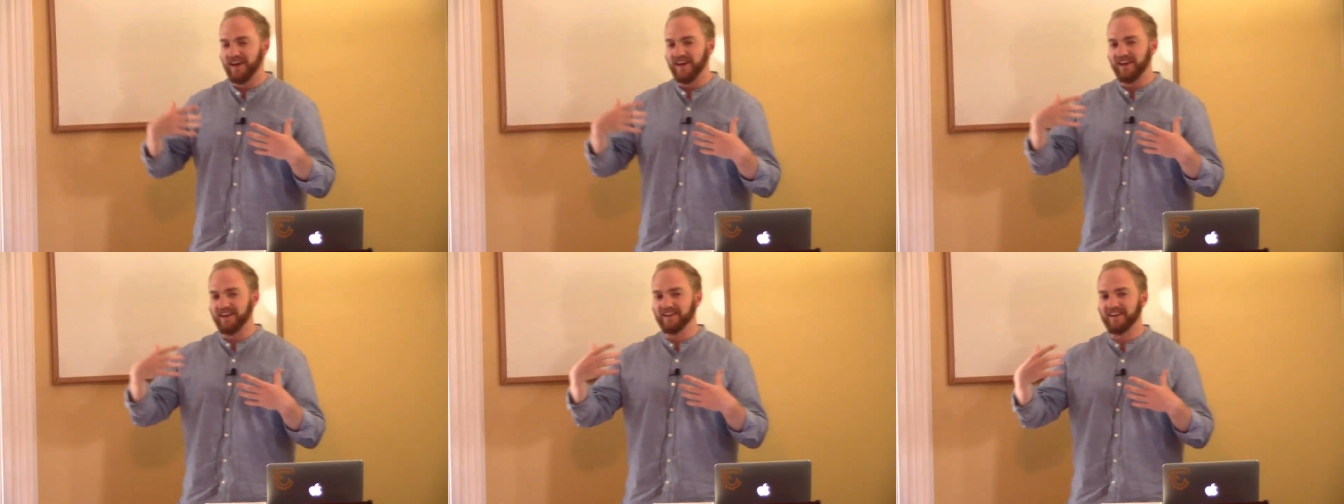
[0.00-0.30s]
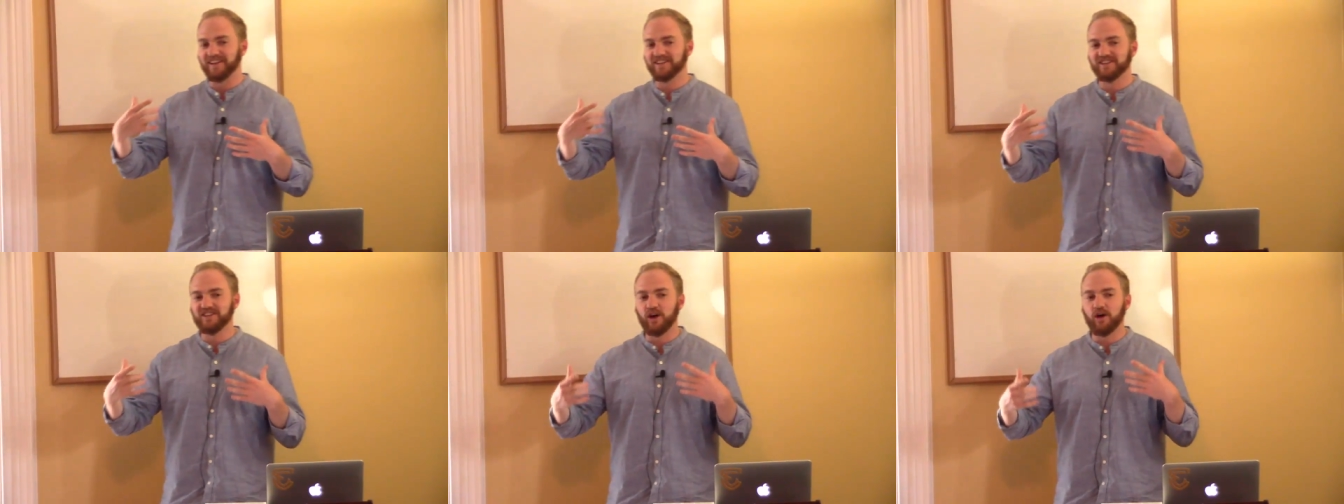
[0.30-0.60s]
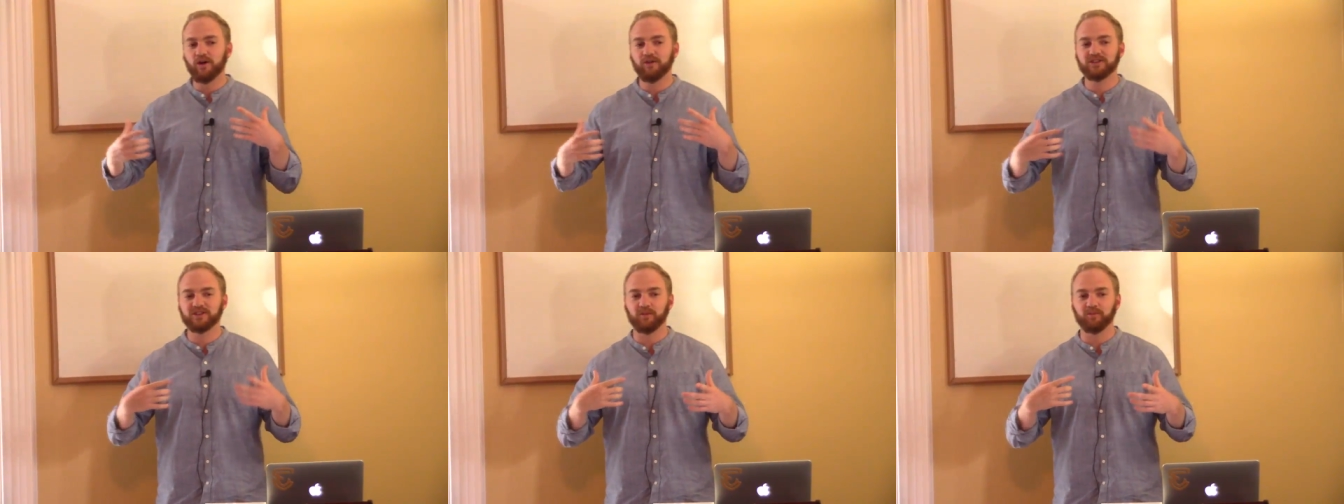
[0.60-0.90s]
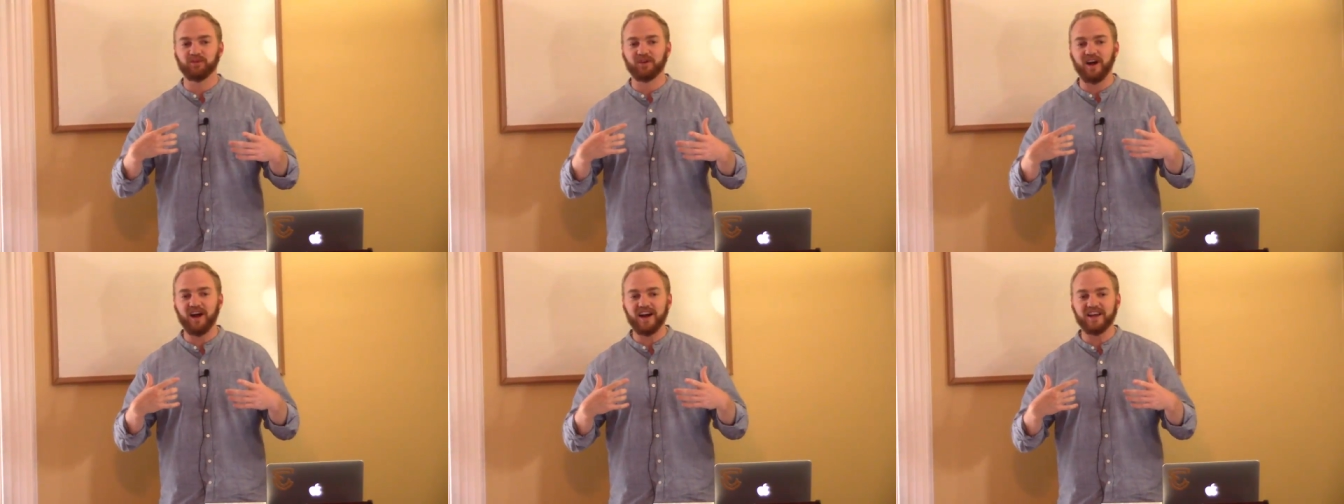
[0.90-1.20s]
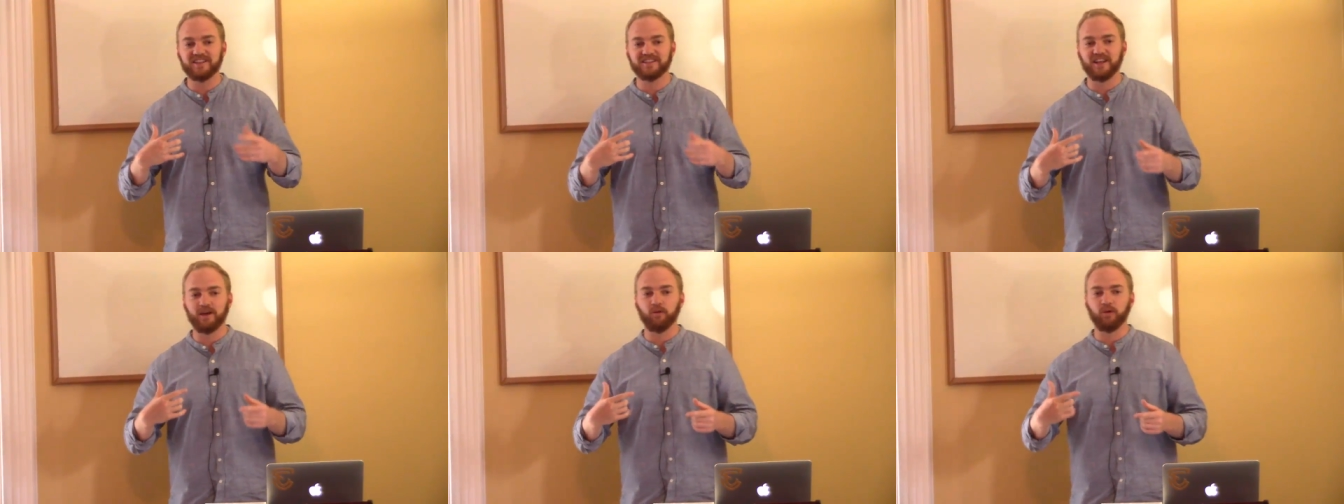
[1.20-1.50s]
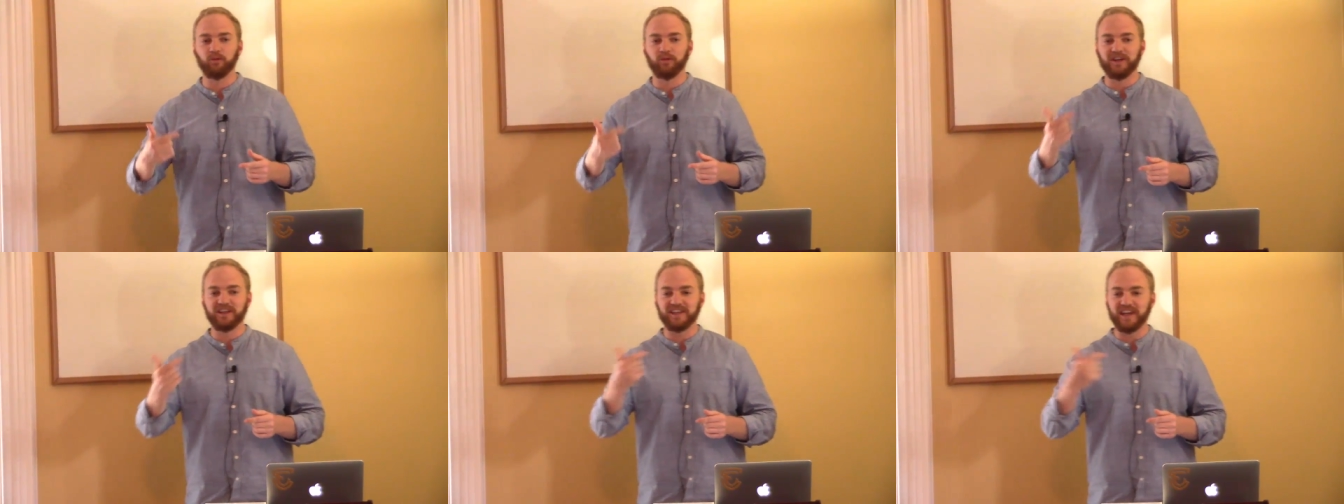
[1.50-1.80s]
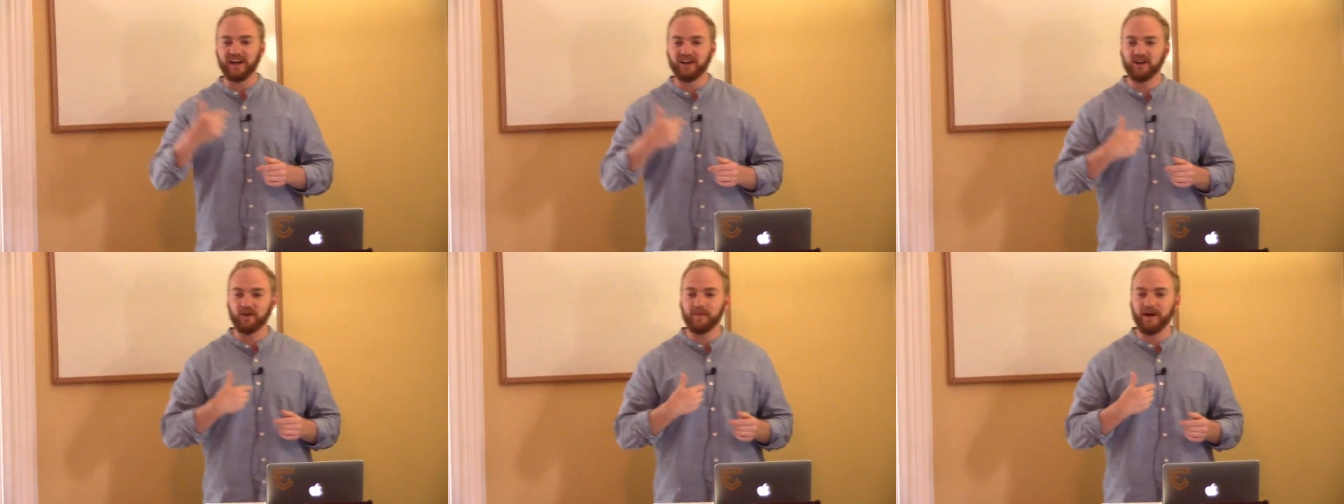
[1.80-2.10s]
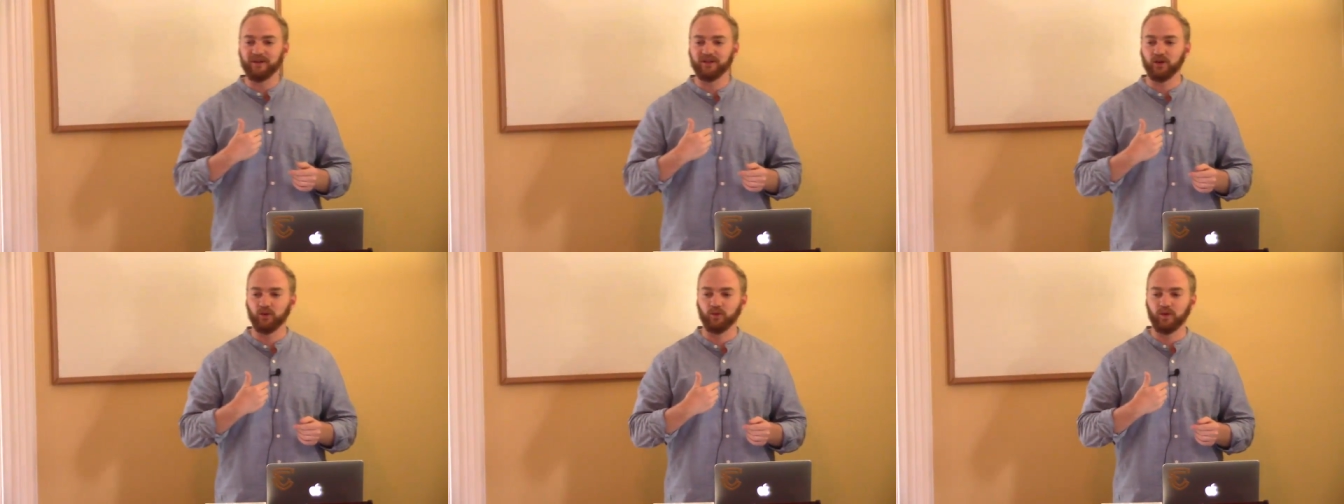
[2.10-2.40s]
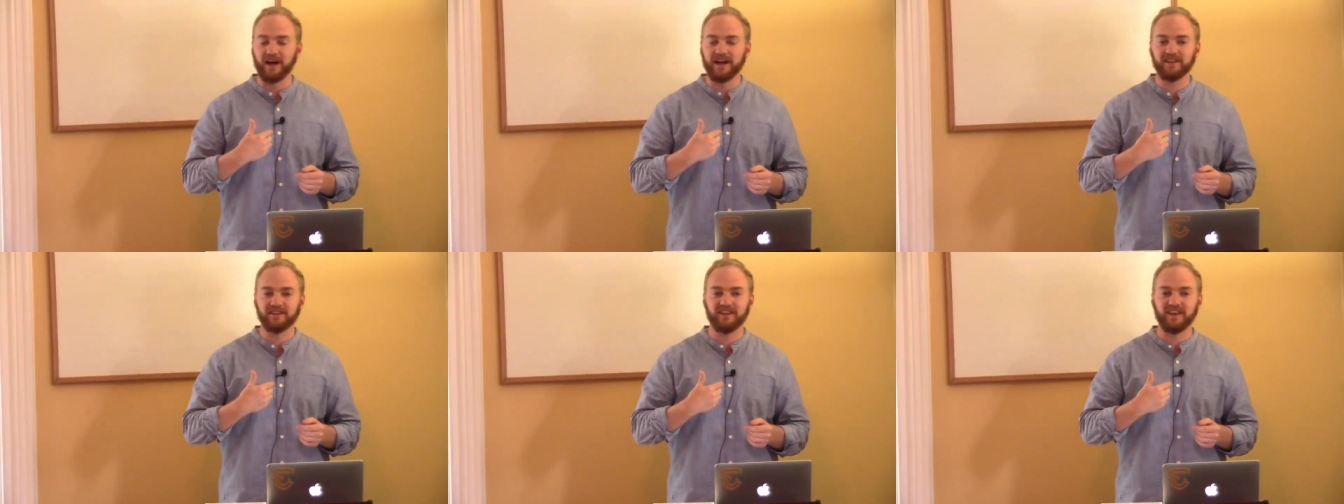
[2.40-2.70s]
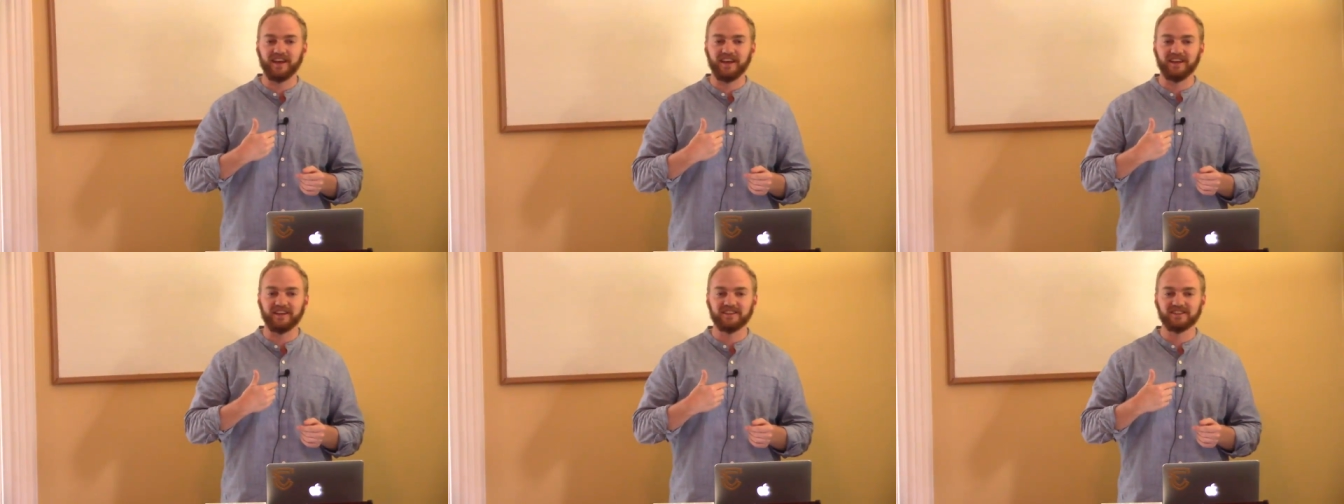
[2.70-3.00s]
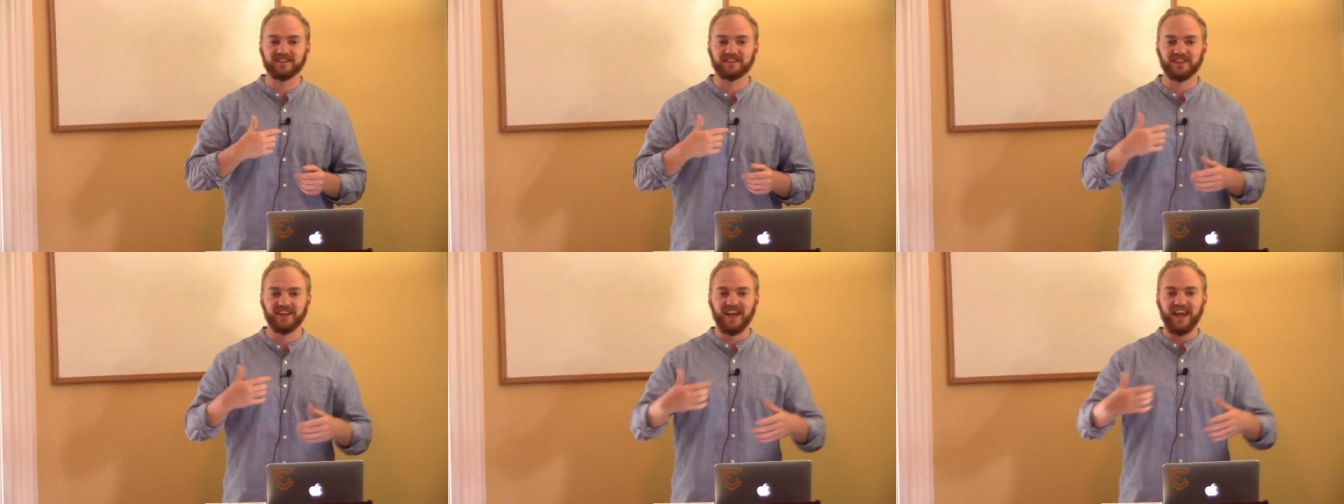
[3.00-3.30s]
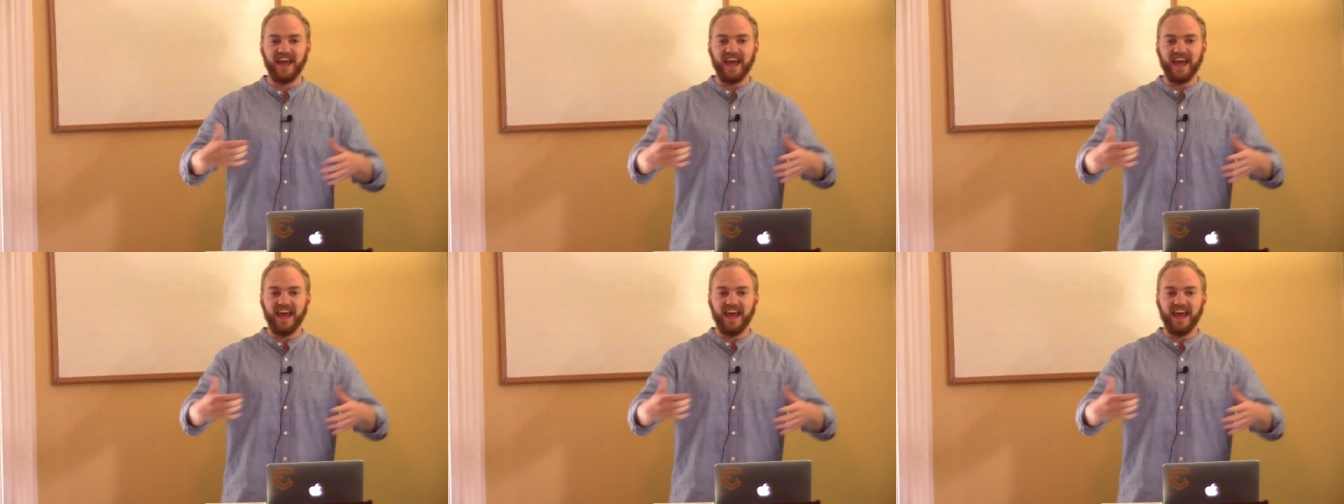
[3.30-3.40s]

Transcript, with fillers: it, it's no surprise that when we care about the right things,